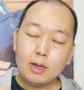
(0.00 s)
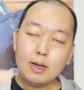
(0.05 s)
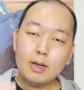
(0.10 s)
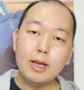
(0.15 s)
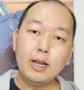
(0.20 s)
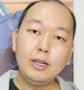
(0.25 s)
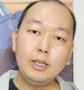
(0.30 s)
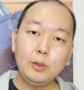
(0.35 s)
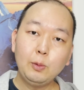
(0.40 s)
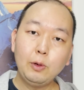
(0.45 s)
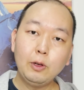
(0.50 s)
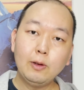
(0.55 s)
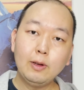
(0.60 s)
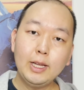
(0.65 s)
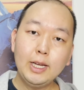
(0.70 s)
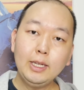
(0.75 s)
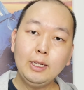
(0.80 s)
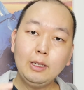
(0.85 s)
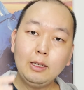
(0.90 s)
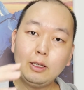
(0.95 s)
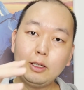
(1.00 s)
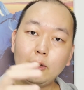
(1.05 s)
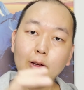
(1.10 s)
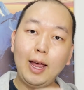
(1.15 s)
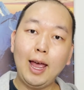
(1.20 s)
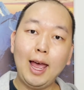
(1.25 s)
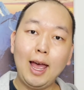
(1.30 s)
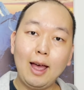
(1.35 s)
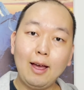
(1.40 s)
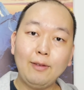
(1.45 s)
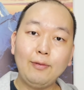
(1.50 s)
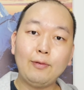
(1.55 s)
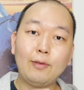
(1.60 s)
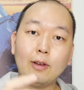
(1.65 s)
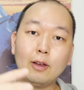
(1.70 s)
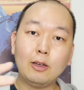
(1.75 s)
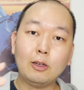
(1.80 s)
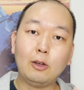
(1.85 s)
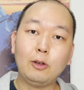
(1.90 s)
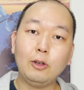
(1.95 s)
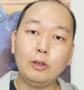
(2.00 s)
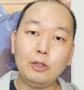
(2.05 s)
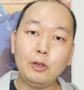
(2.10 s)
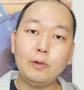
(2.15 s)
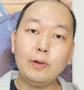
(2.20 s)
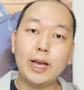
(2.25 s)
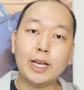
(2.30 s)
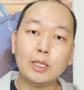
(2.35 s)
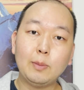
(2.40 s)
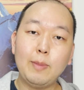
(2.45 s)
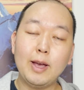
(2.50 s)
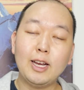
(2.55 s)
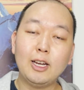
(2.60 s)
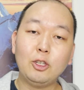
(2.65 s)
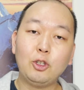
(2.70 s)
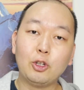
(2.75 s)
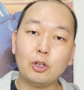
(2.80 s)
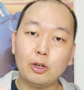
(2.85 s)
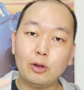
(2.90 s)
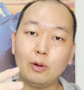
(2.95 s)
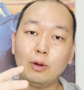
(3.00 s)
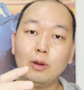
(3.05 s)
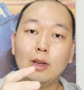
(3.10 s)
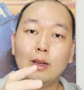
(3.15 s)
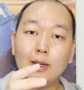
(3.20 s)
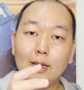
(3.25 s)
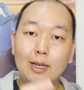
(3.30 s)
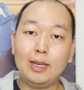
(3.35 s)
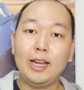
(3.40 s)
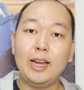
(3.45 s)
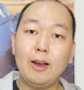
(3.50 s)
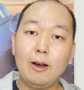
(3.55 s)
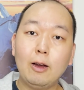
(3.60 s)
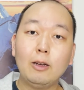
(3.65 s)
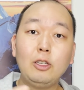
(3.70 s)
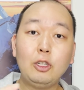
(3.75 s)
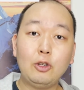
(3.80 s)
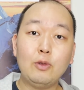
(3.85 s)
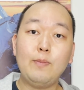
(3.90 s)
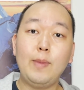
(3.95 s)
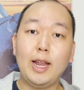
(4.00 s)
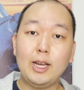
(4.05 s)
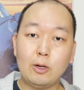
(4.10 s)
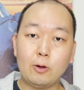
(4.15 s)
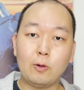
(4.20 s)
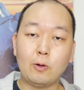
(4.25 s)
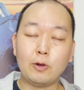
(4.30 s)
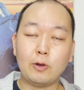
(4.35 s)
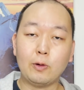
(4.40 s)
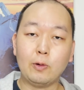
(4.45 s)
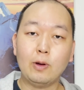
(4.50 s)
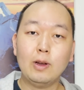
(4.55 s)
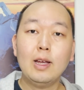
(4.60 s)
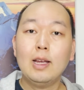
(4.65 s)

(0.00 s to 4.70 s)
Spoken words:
and is willing to have a good UX manager there to mentor you.